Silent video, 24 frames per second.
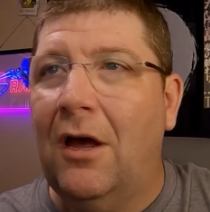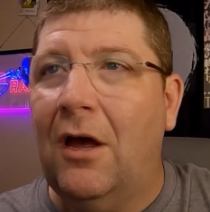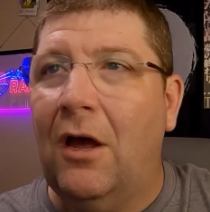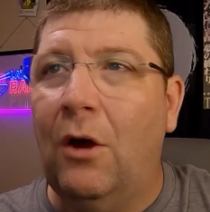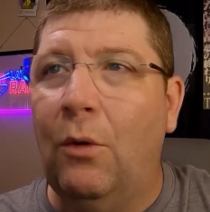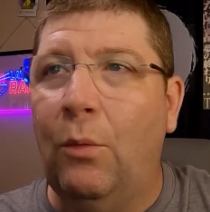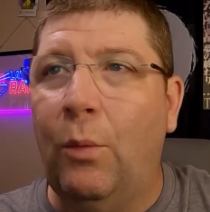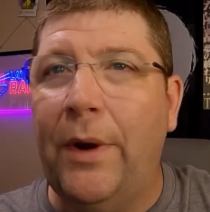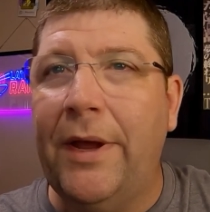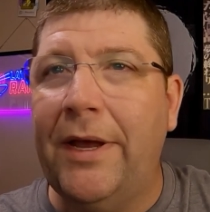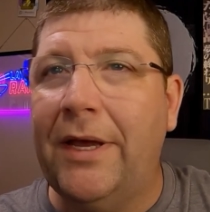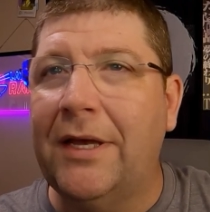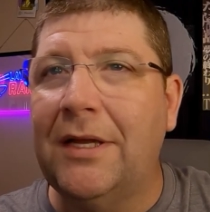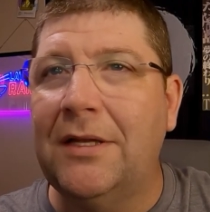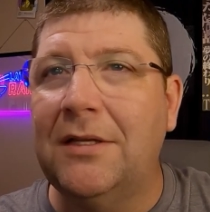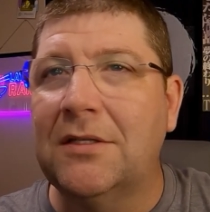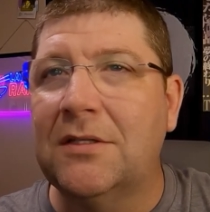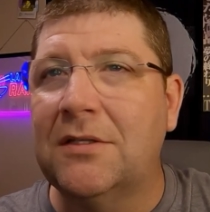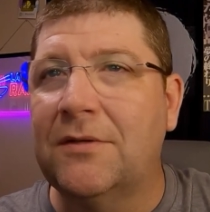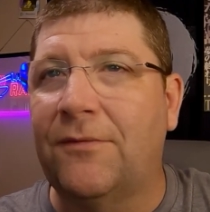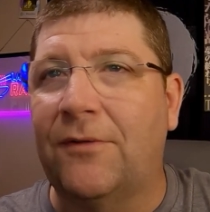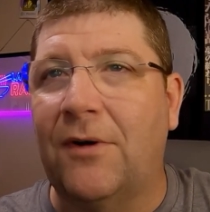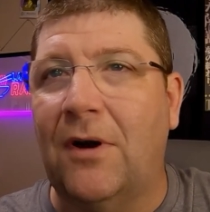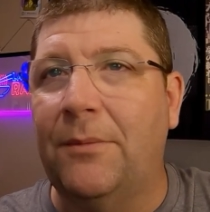
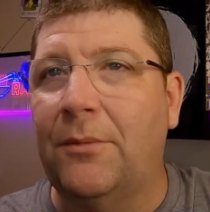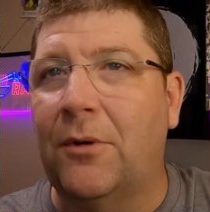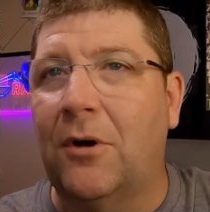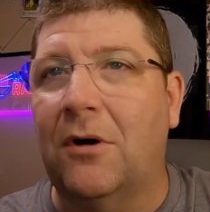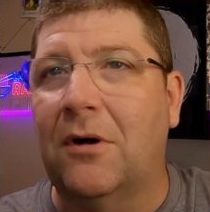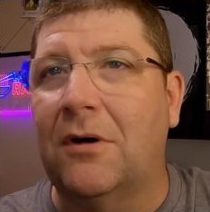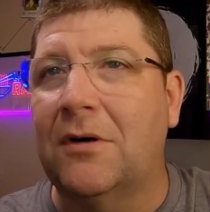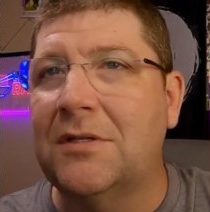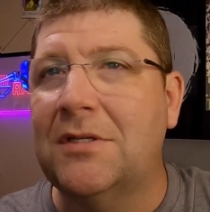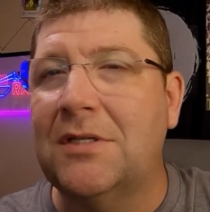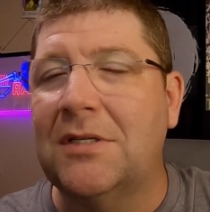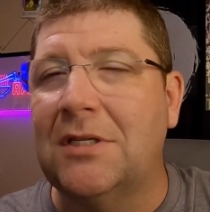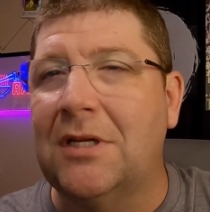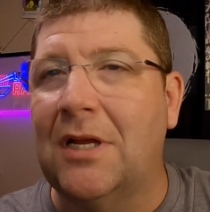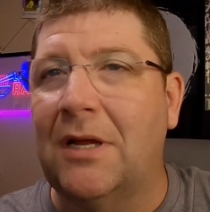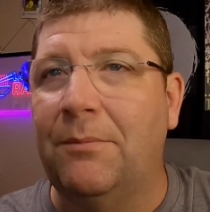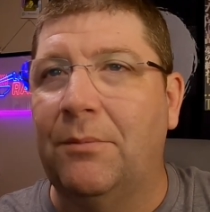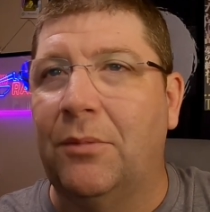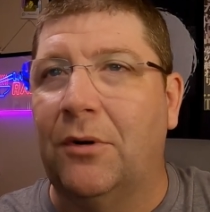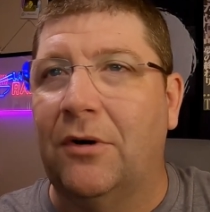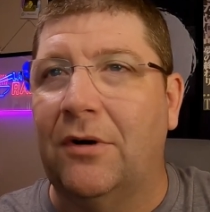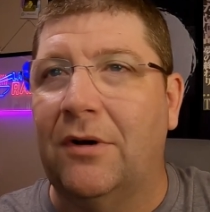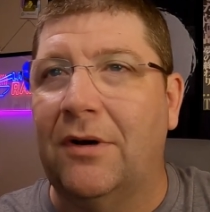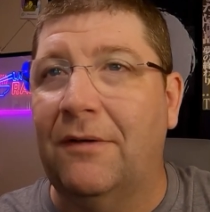awakens from her
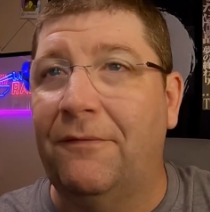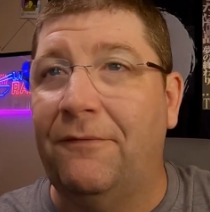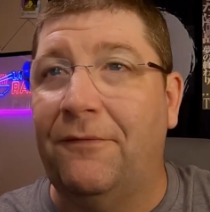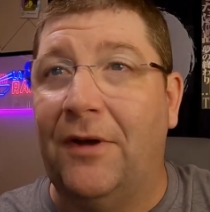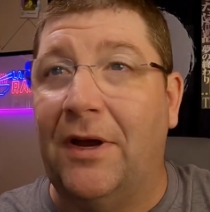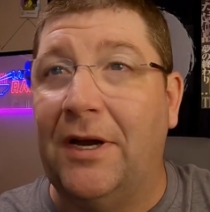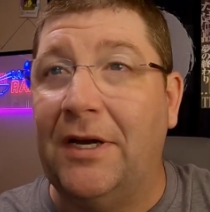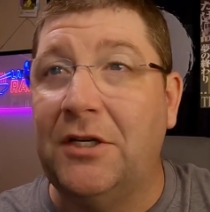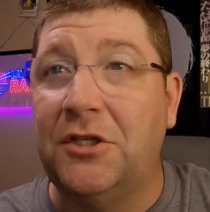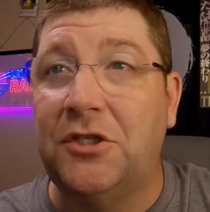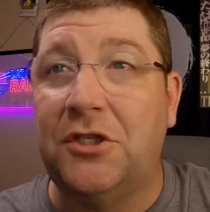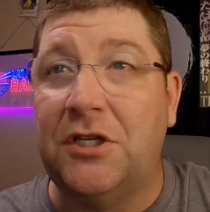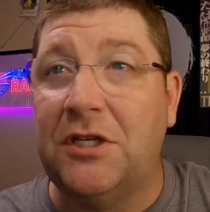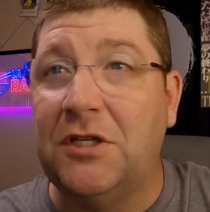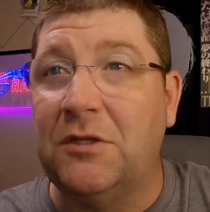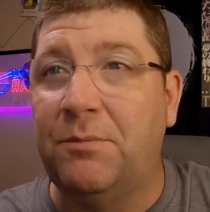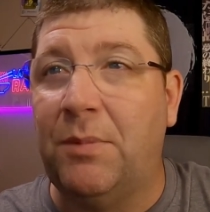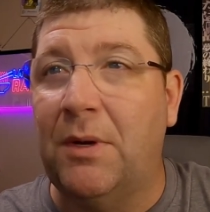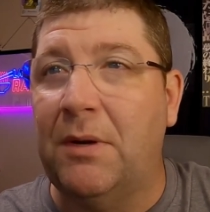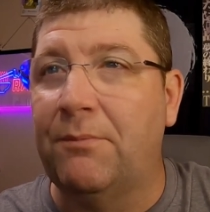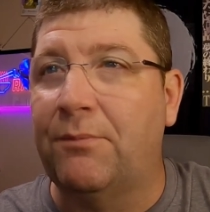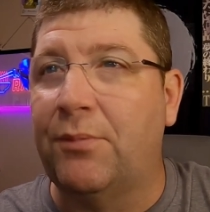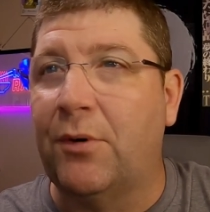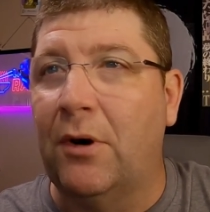slumber to find she's
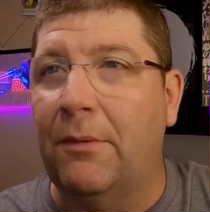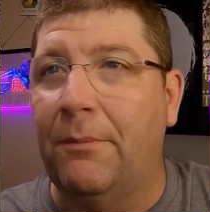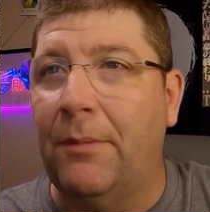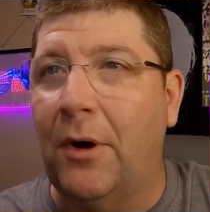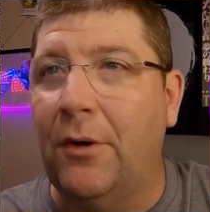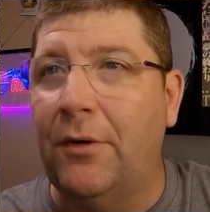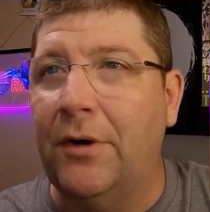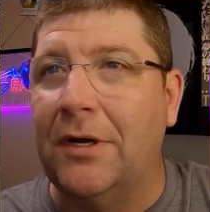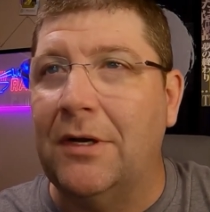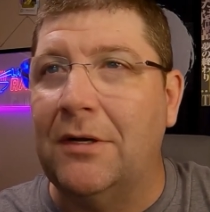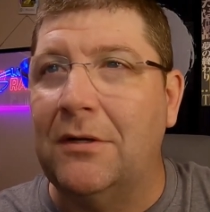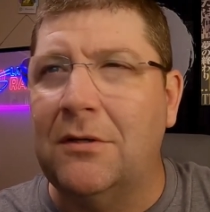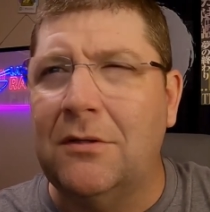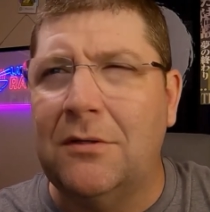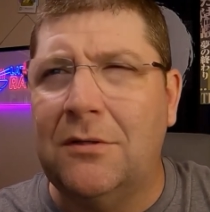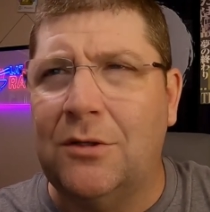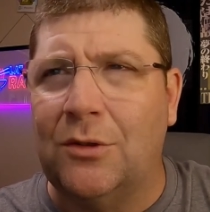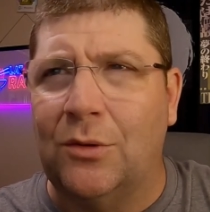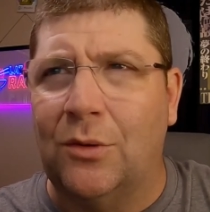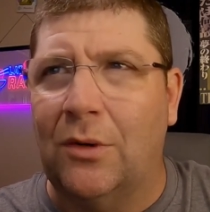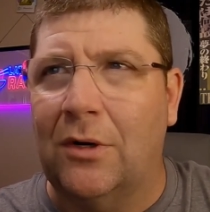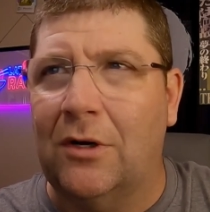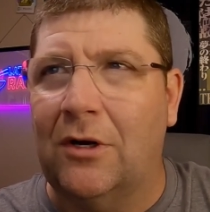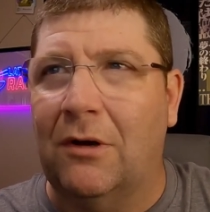been promoted
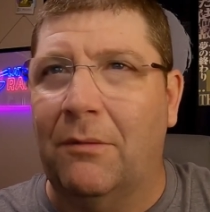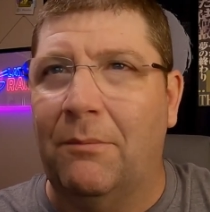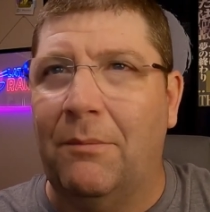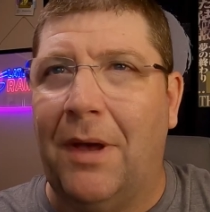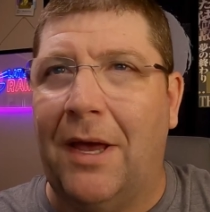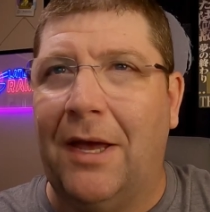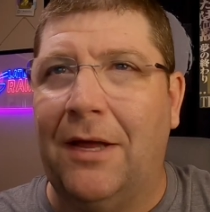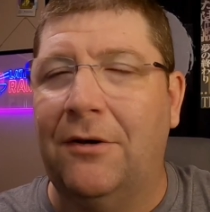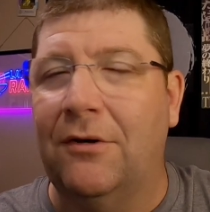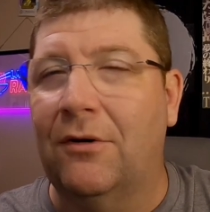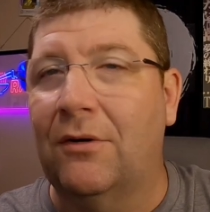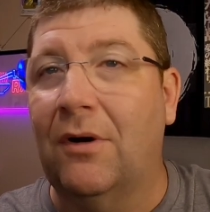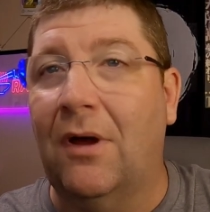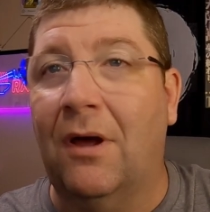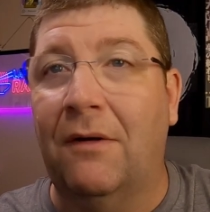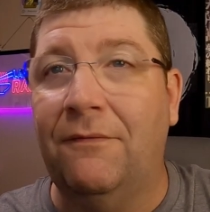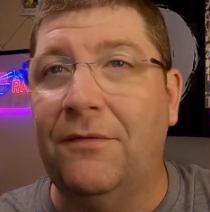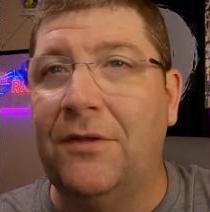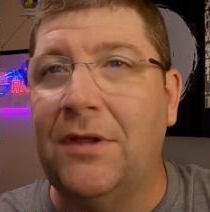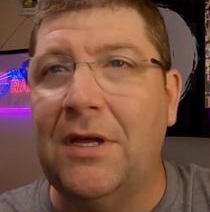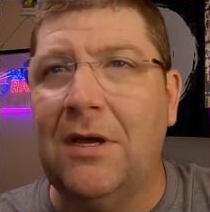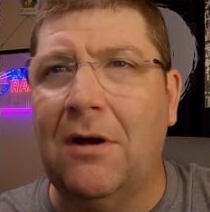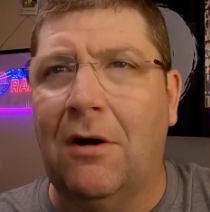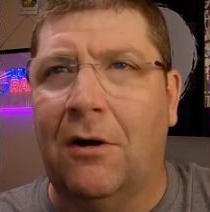to a commander
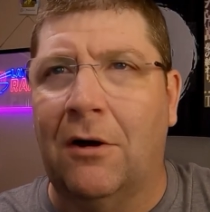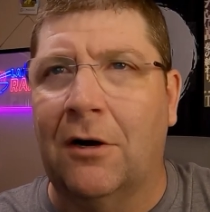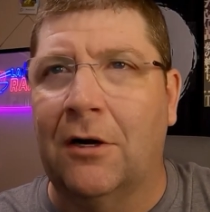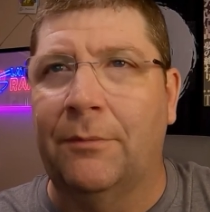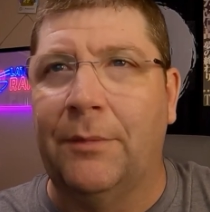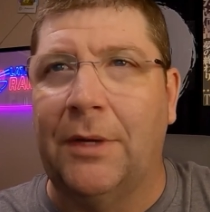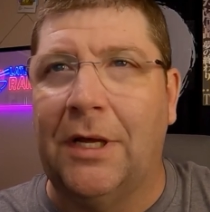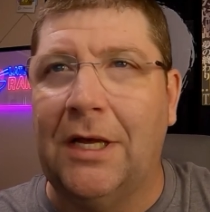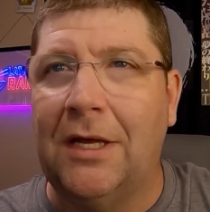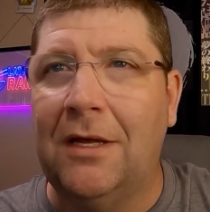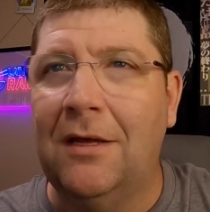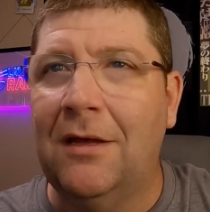of the army.